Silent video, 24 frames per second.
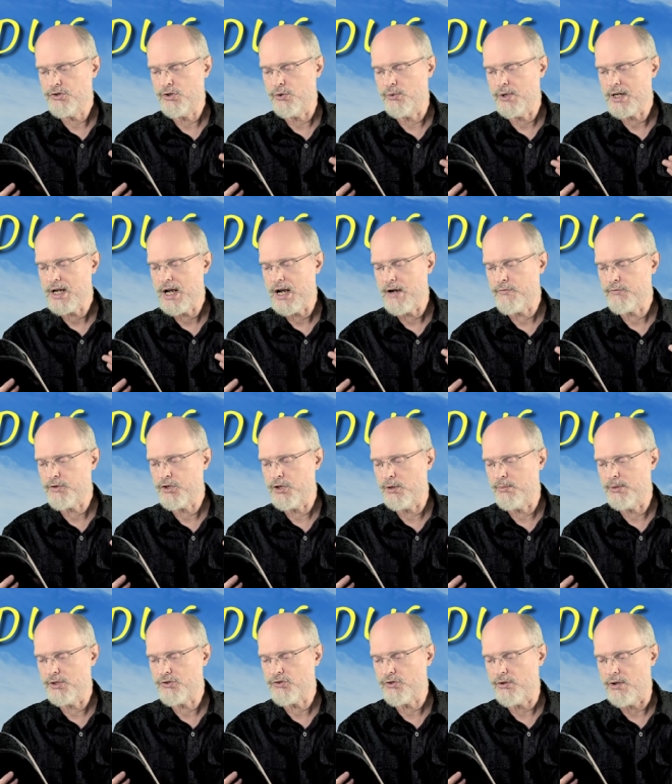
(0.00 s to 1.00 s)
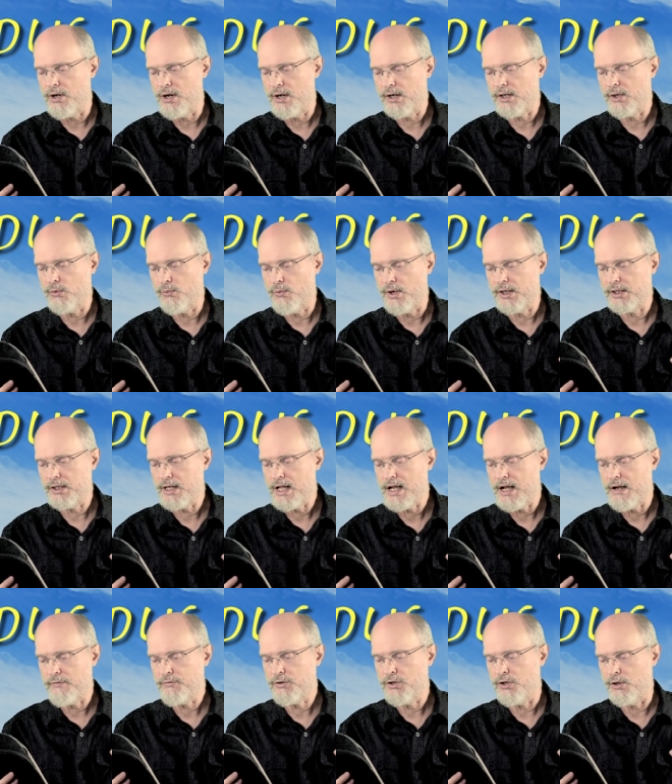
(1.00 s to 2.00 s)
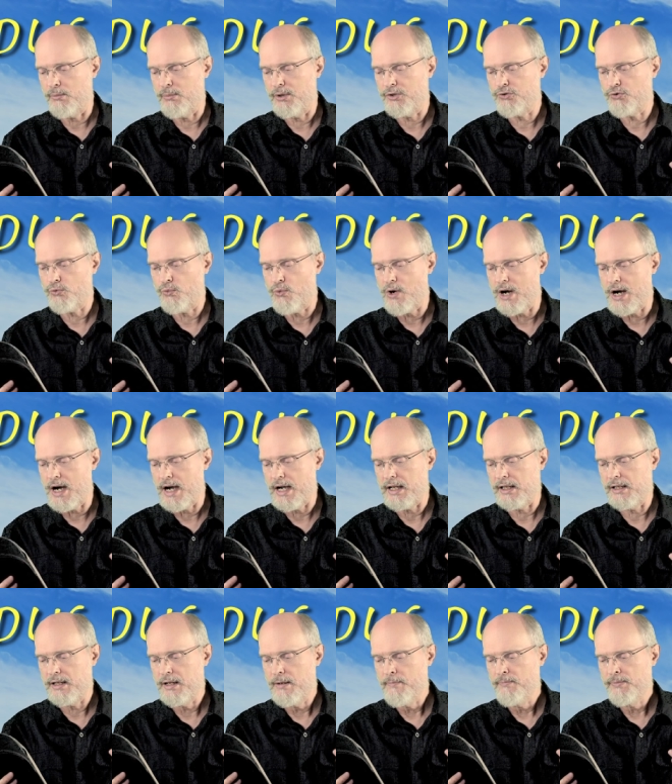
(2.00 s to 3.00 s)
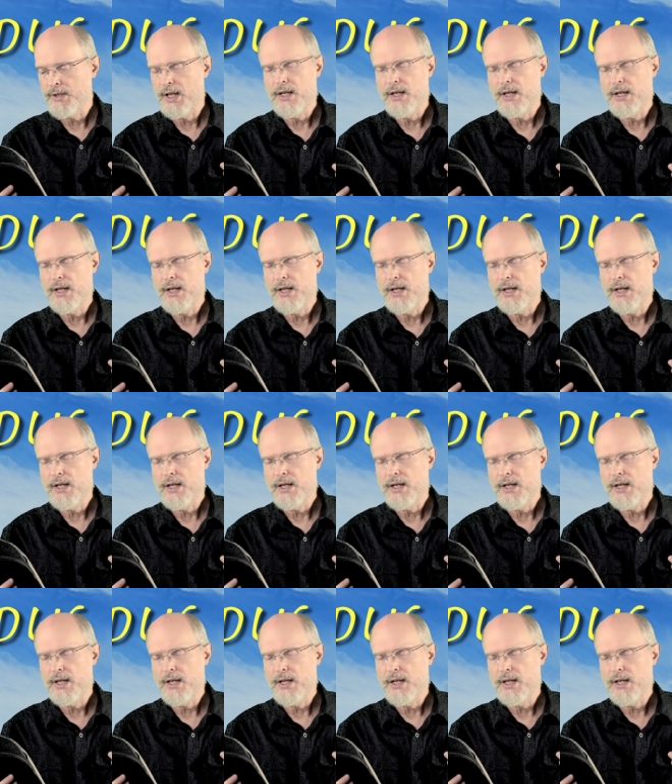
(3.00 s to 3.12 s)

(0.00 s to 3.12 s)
two and a half cubits long and one and a half cubits wide.